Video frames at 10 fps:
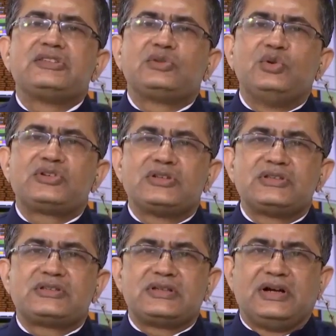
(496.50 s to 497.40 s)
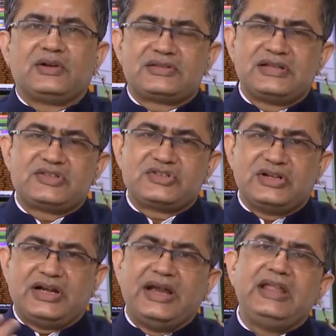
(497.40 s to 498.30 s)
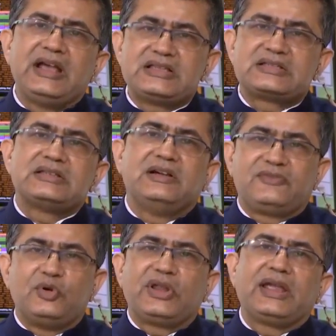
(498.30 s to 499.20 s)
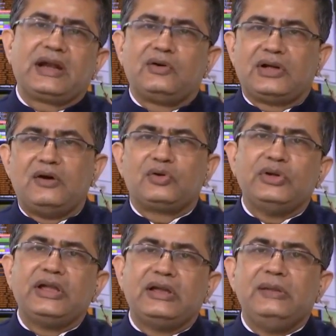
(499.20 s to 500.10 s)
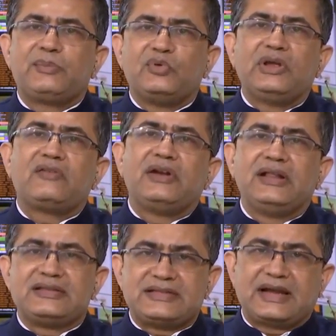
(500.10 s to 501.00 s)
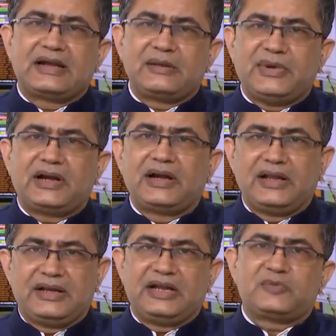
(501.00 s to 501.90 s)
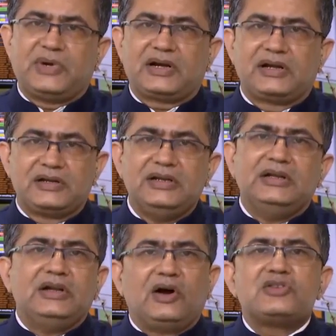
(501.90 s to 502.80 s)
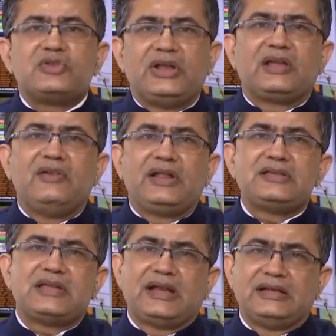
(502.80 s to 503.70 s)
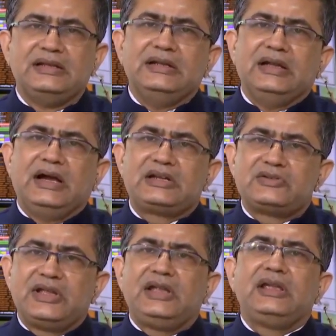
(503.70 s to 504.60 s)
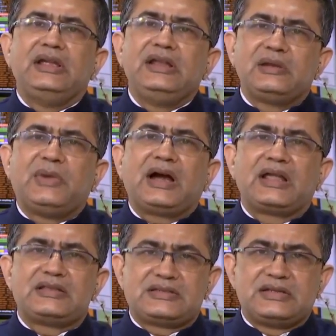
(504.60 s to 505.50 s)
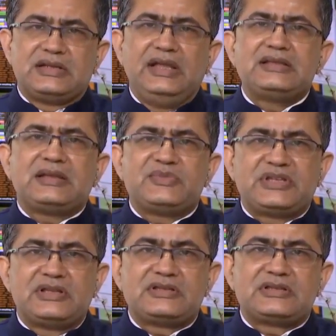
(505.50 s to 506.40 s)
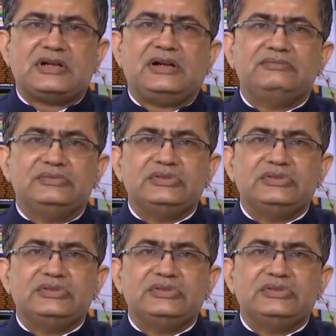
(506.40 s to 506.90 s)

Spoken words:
such situations or such ideas floating around how to improve liquidity in secondary market, in debt market, also in equities. And today, Indian markets, in some sense,